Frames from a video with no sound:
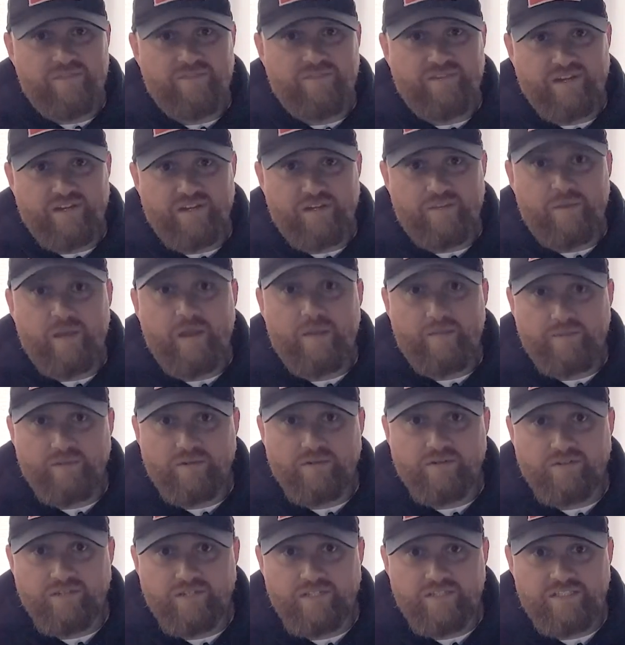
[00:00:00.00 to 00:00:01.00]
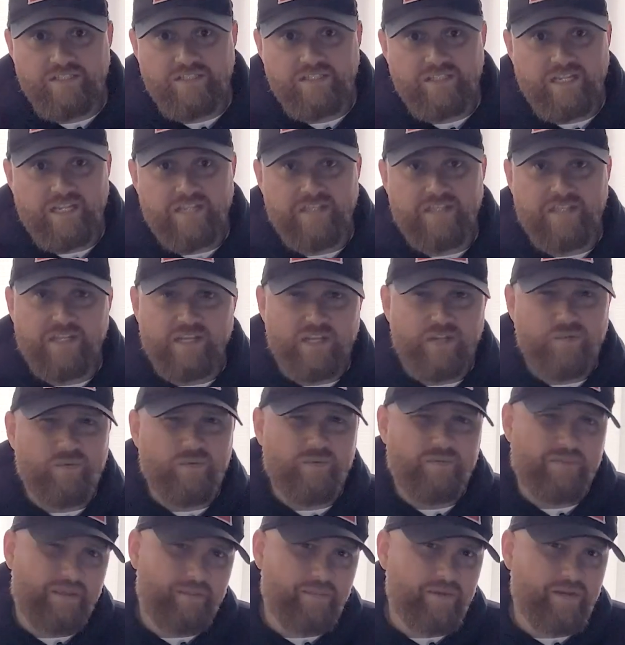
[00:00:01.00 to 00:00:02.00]
a fairly popular reason, and the other
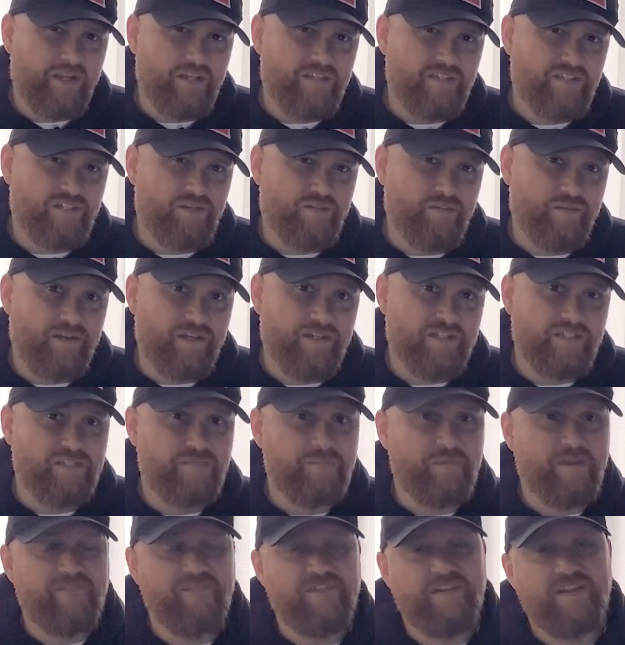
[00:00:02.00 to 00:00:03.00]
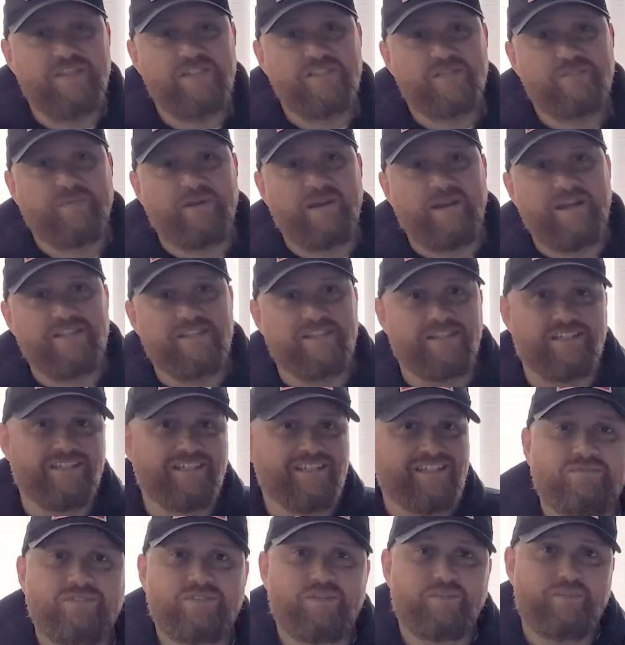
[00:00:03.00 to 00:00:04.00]
one maybe not so much. You might find it surprising.
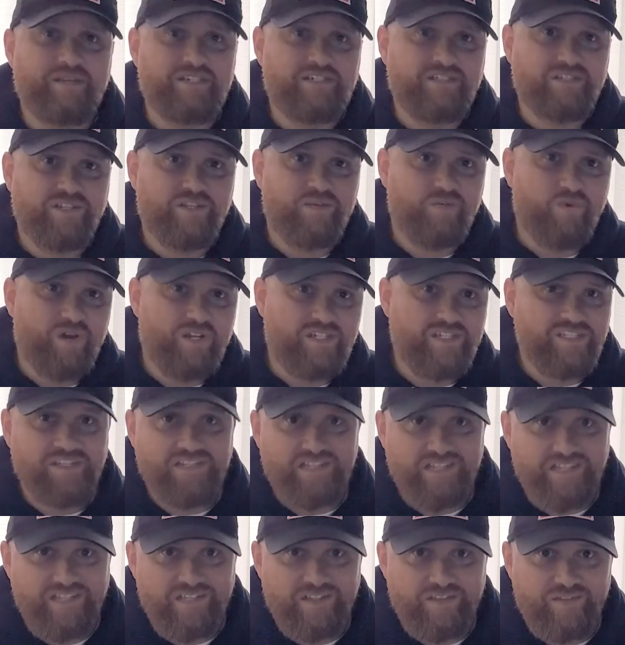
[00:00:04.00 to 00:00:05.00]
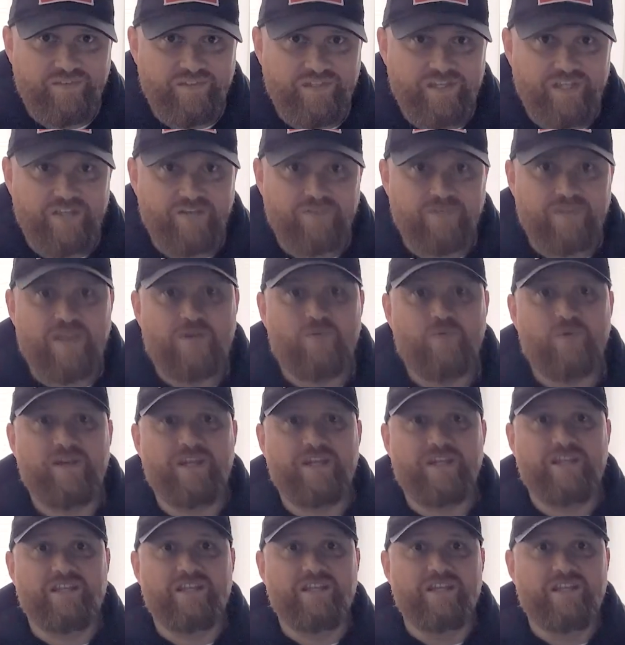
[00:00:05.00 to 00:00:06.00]
So make sure you watch to the end of the video. That
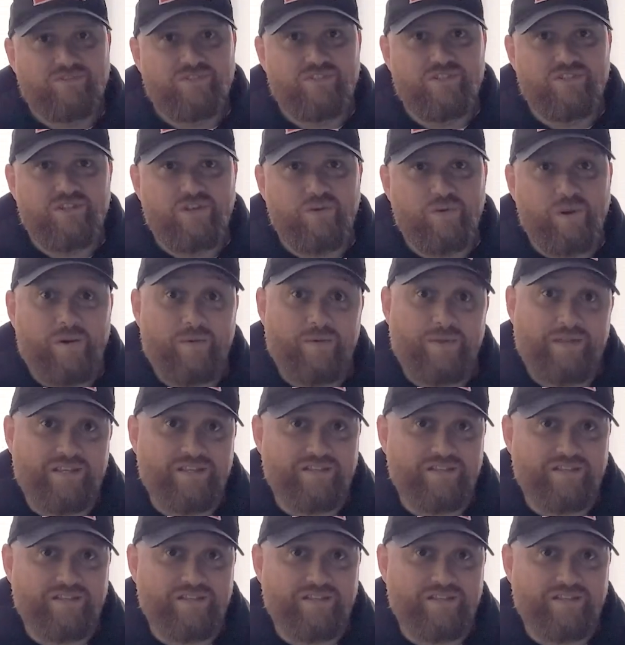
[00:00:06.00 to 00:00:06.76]
way you know why we